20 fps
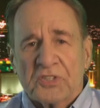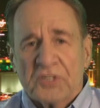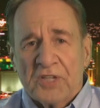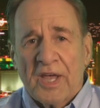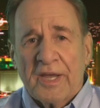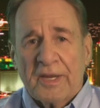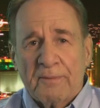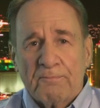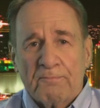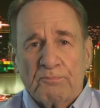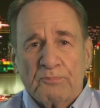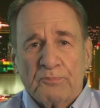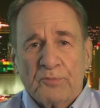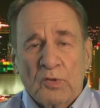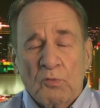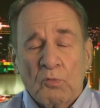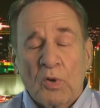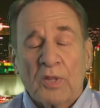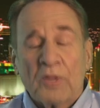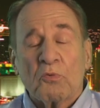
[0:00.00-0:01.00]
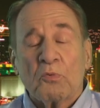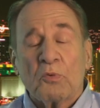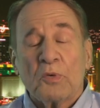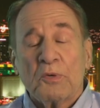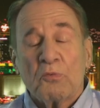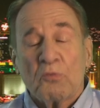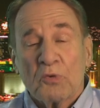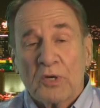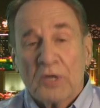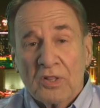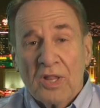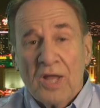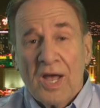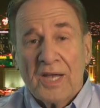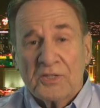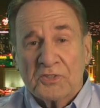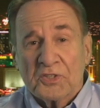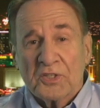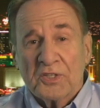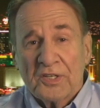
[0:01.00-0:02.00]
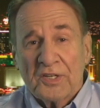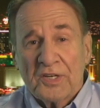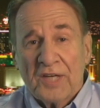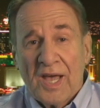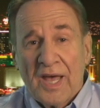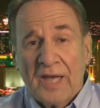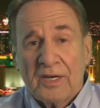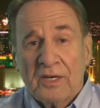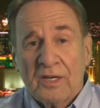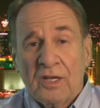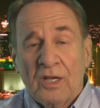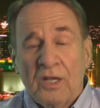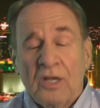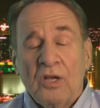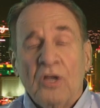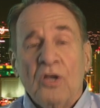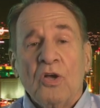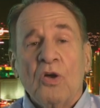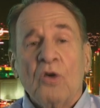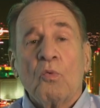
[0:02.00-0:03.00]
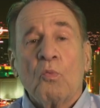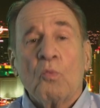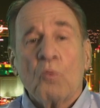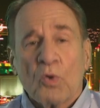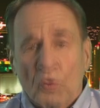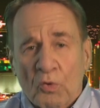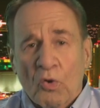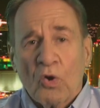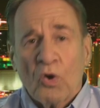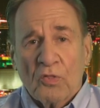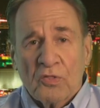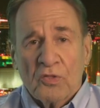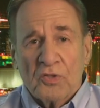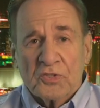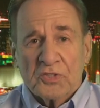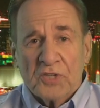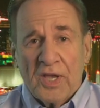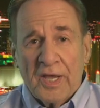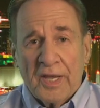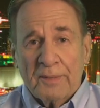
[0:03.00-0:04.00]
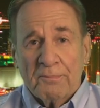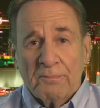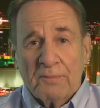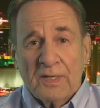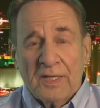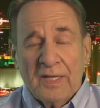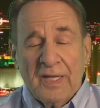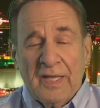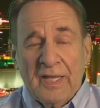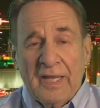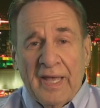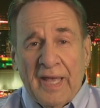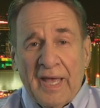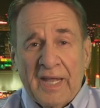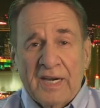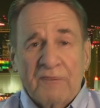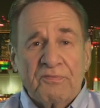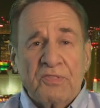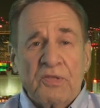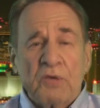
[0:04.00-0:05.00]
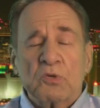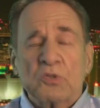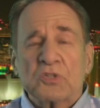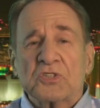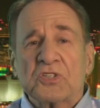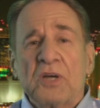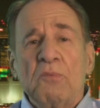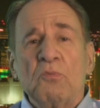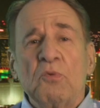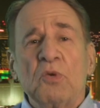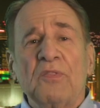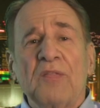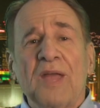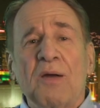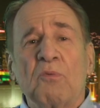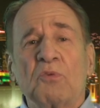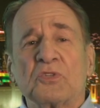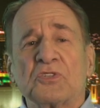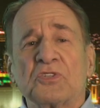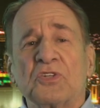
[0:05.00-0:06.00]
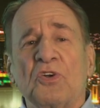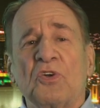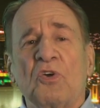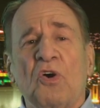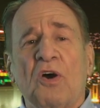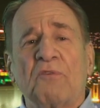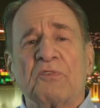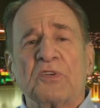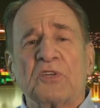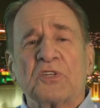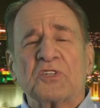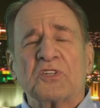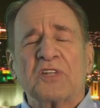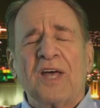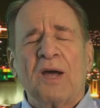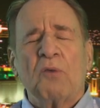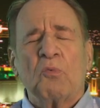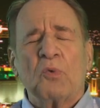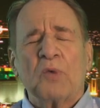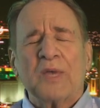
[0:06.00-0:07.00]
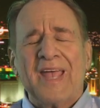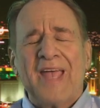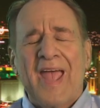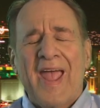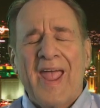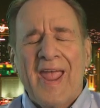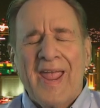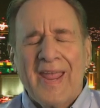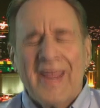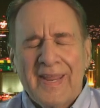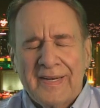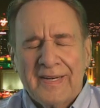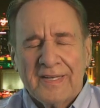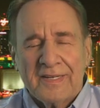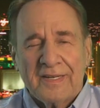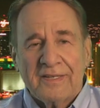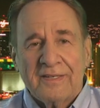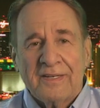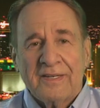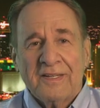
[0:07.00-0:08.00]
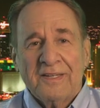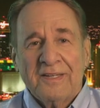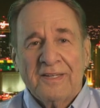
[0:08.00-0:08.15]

same. Whether we realize it or not, we're all the same. And if there was someone that was in office that we hated,